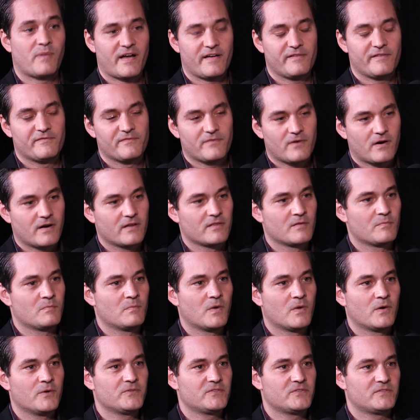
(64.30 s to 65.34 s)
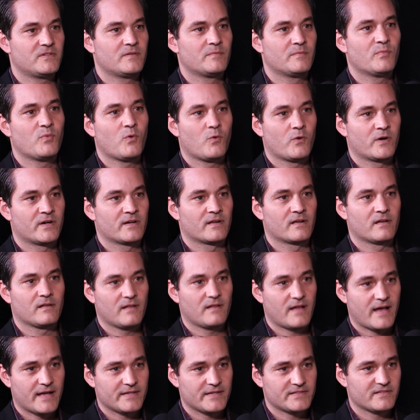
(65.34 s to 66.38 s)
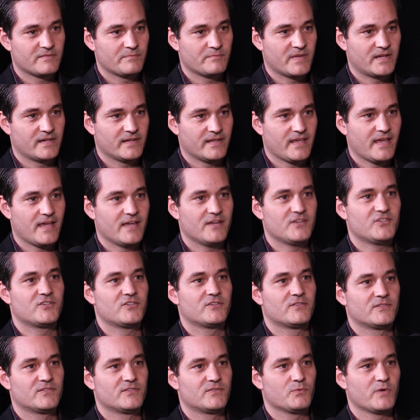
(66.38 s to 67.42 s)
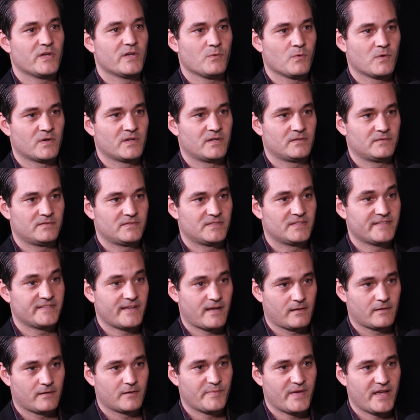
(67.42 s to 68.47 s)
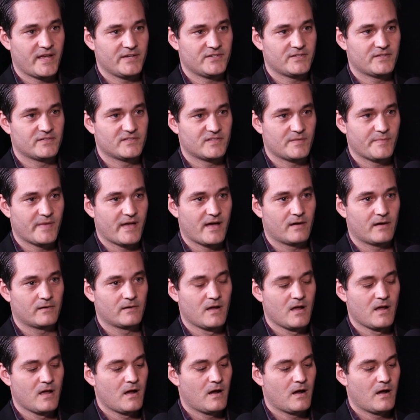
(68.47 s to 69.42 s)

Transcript: by far the most important class of medications we want to tell our patients about